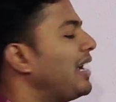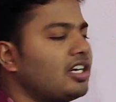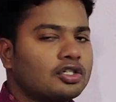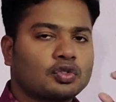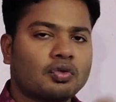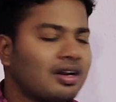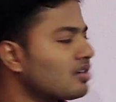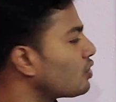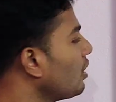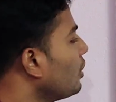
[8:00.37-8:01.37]
my dear
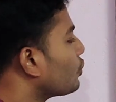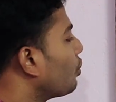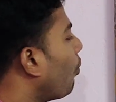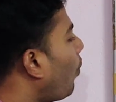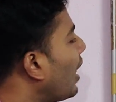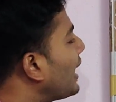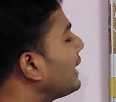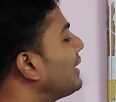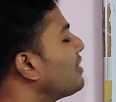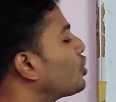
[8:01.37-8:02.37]
students, so
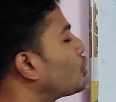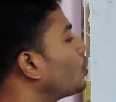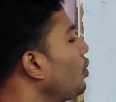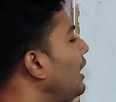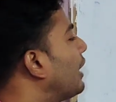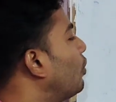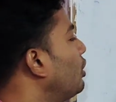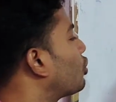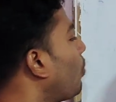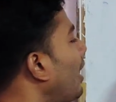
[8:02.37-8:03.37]
why these two
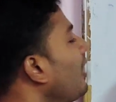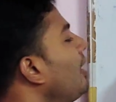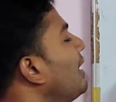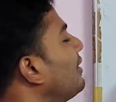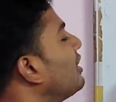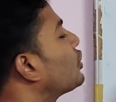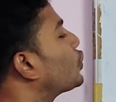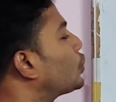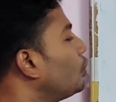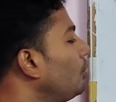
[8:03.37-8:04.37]
liquids, why
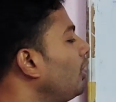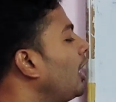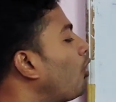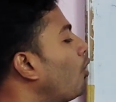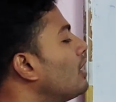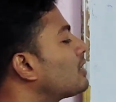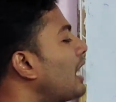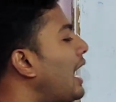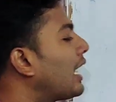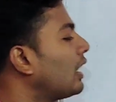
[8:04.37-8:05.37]
these two
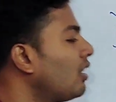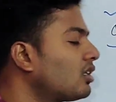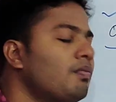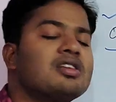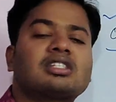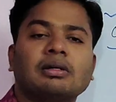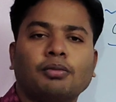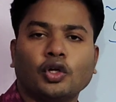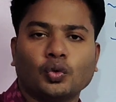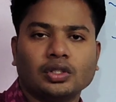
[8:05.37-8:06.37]
liquids are not
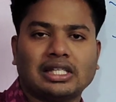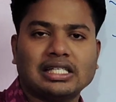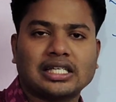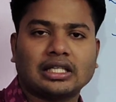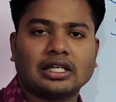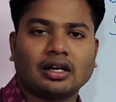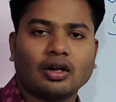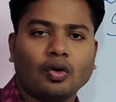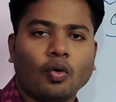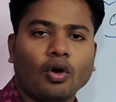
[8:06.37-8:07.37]
miscible with each
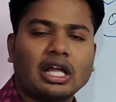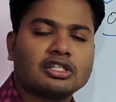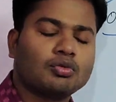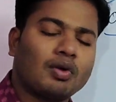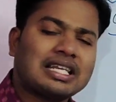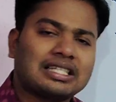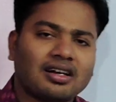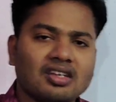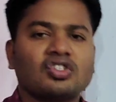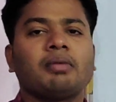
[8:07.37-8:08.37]
other? Okay, so what is
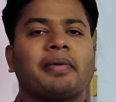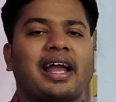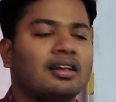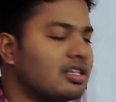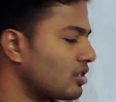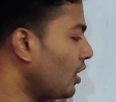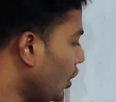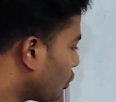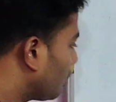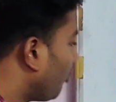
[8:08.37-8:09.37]
the reason behind this?
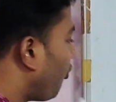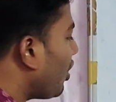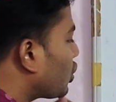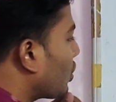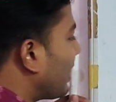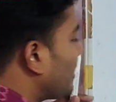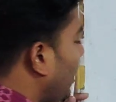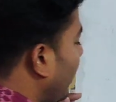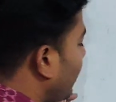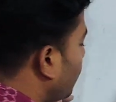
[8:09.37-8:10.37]
So the first
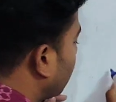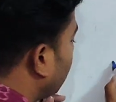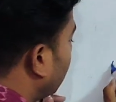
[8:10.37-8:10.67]
reason is,